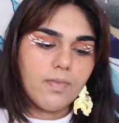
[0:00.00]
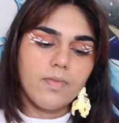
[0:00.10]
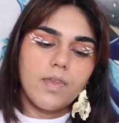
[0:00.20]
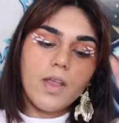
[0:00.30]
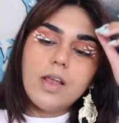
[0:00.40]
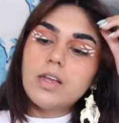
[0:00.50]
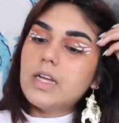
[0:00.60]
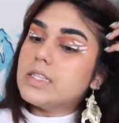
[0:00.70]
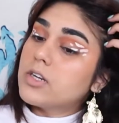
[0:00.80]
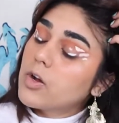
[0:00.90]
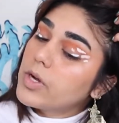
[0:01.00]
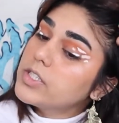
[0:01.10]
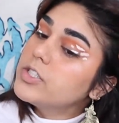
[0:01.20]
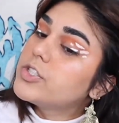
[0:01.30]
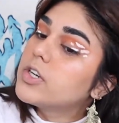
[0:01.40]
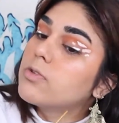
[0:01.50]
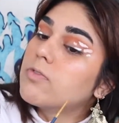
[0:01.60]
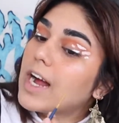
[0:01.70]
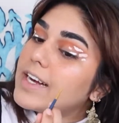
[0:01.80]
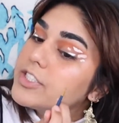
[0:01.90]
I started watching the show
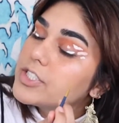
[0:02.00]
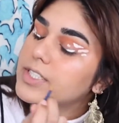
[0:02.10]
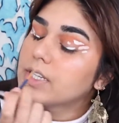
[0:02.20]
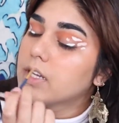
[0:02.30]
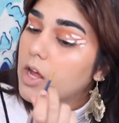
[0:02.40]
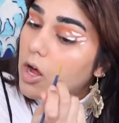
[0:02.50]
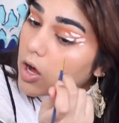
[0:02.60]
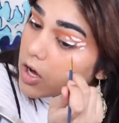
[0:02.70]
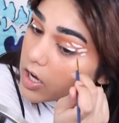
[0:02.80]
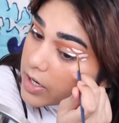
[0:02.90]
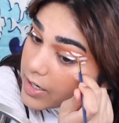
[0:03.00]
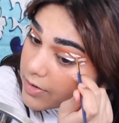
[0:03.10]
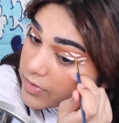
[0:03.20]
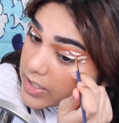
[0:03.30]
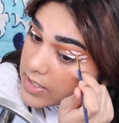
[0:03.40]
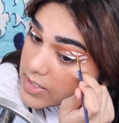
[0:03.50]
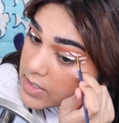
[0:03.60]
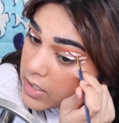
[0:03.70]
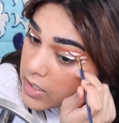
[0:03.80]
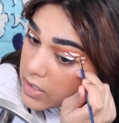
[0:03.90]
Ratched on
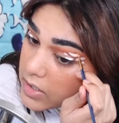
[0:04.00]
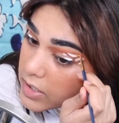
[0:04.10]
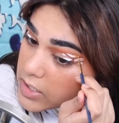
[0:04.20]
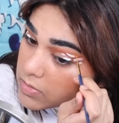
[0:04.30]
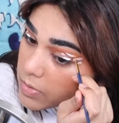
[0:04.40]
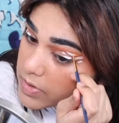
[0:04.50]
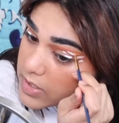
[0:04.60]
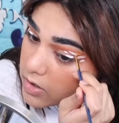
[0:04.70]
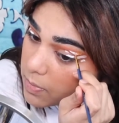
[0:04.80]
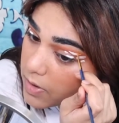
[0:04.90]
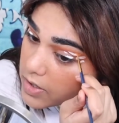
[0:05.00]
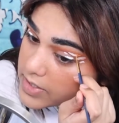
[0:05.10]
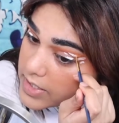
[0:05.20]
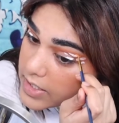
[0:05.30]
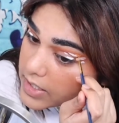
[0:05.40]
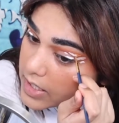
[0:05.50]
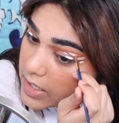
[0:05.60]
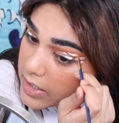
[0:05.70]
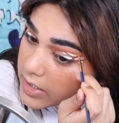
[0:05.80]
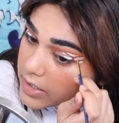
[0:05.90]
Netflix. It's the one with Sarah Paulson,
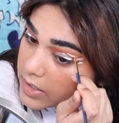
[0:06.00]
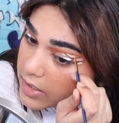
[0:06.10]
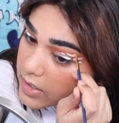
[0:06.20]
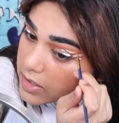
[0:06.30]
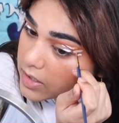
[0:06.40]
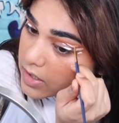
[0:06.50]
and